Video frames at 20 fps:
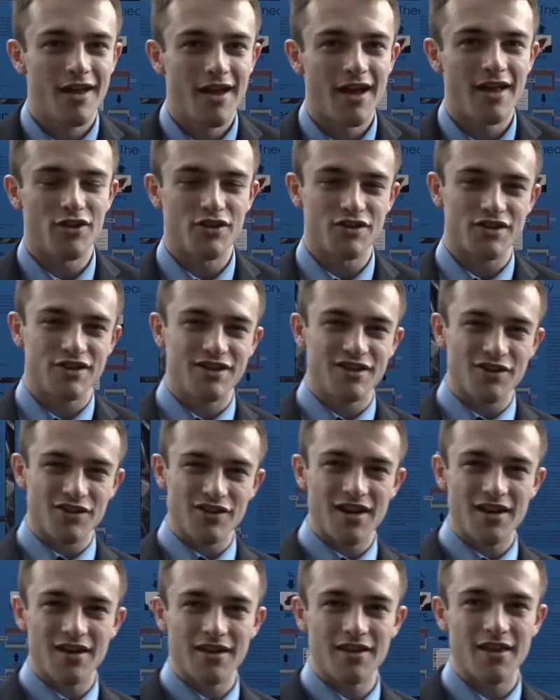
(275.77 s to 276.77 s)
and they're still
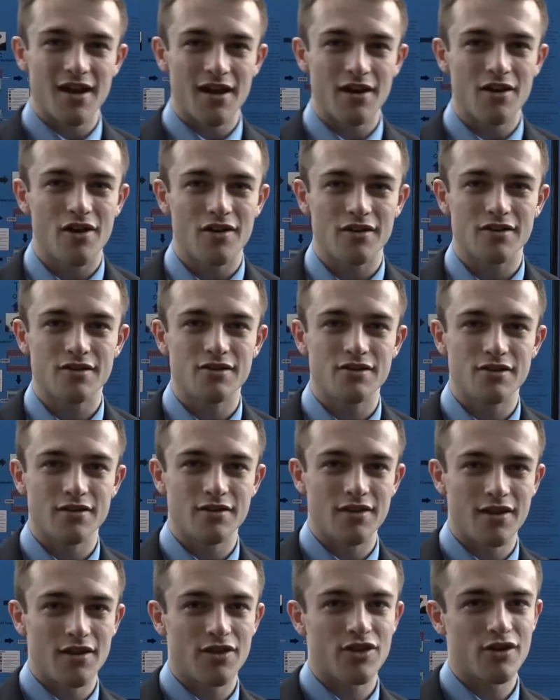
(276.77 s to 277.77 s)
getting that
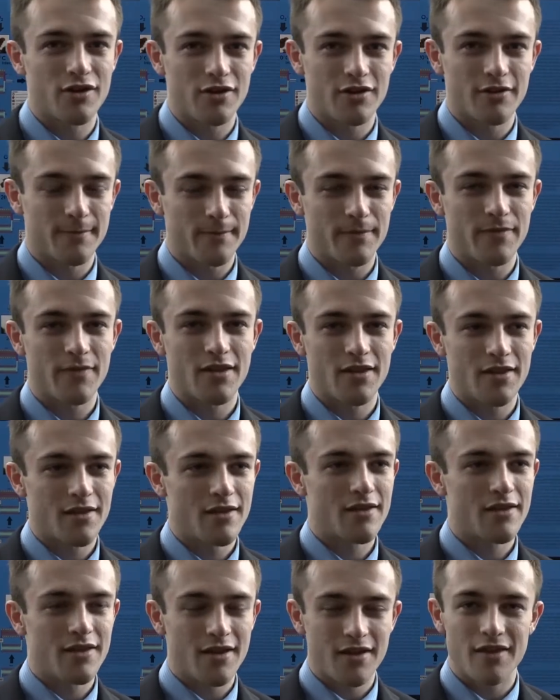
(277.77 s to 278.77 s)
oxygen that
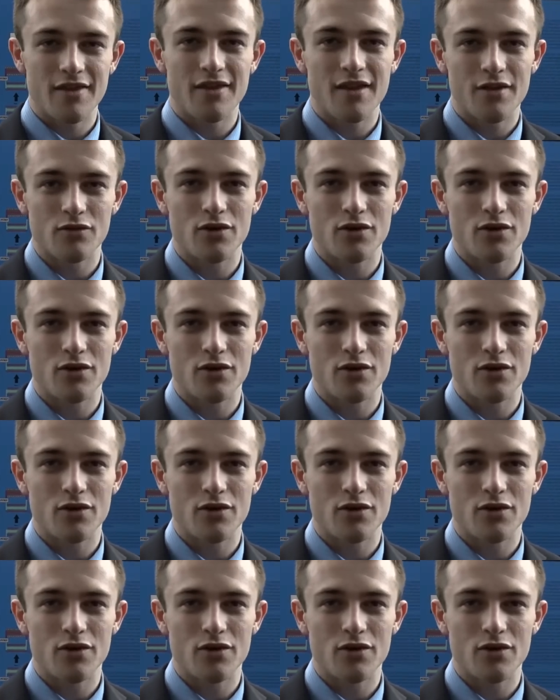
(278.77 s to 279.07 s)
they